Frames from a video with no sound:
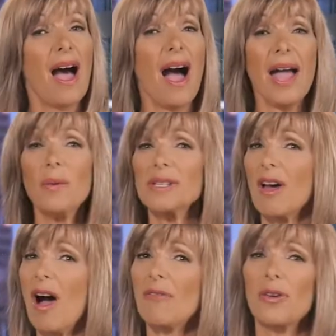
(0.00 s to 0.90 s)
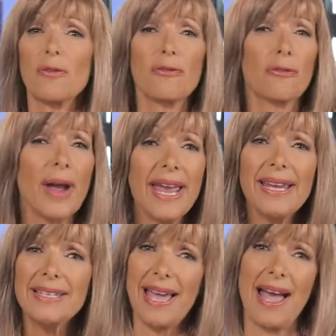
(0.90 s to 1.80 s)
I was often
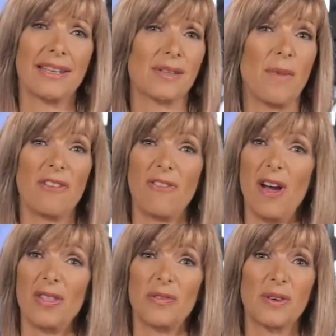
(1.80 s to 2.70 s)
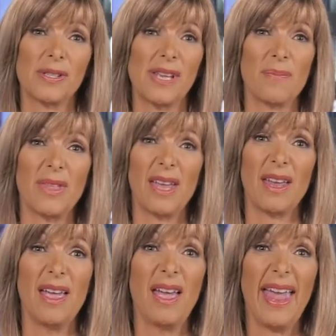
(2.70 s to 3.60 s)
afraid to ask my father for something
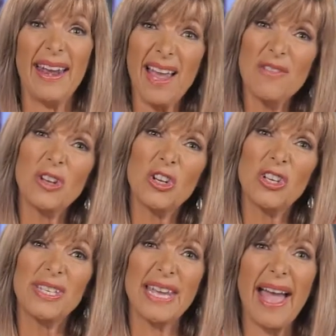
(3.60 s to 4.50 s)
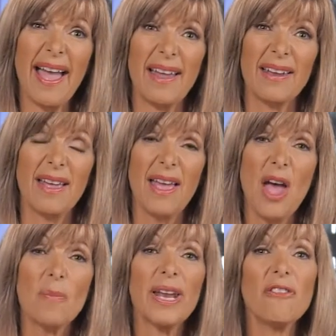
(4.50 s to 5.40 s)
and I have a good dad.
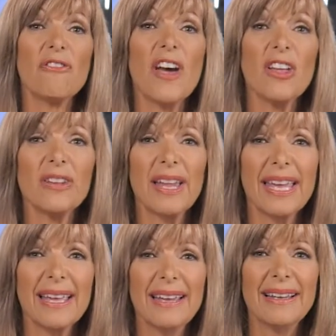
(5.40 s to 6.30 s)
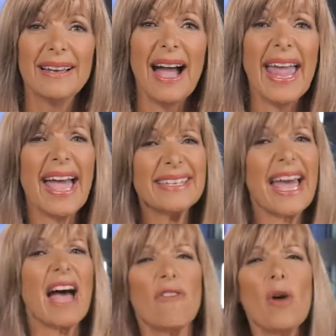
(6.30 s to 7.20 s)
But I felt like I had to
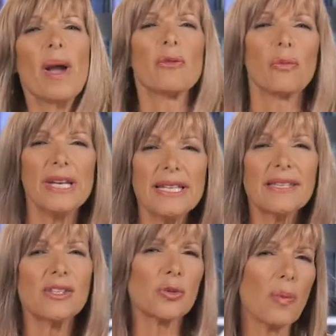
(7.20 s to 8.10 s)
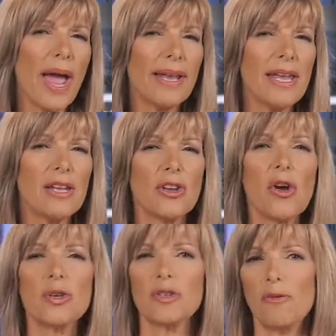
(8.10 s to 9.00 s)
have all my reasons ready, you
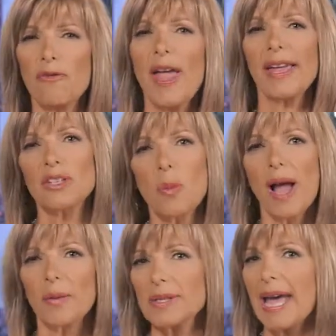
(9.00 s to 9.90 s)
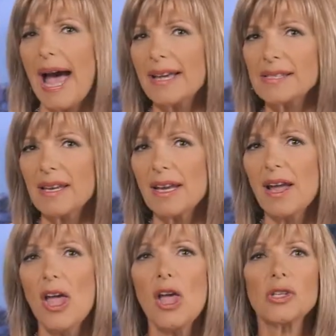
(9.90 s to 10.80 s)
know, to defend while I was asking.
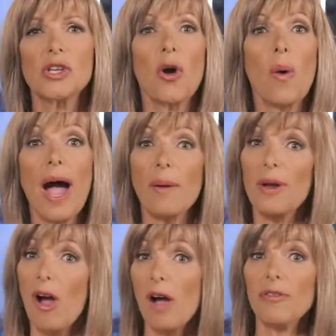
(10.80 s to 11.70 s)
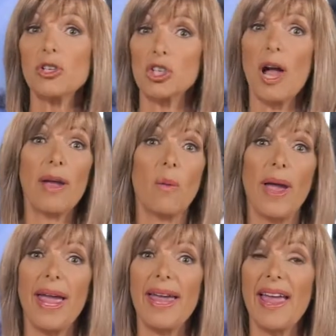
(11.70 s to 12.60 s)
So I would often shy
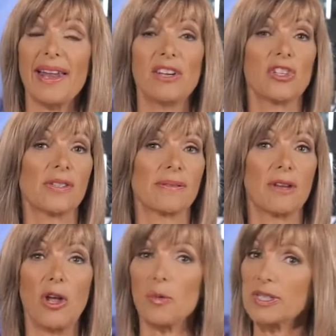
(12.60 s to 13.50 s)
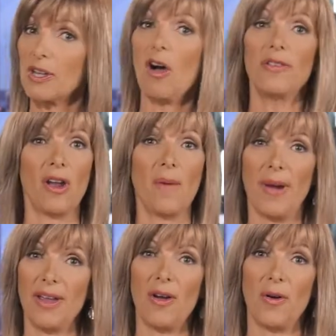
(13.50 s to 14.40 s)
away and I just go solve it on
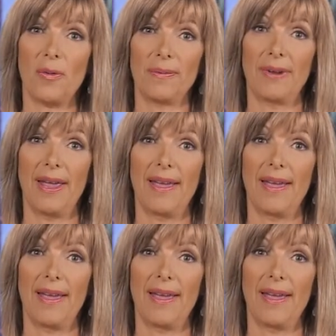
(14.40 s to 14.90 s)
my own.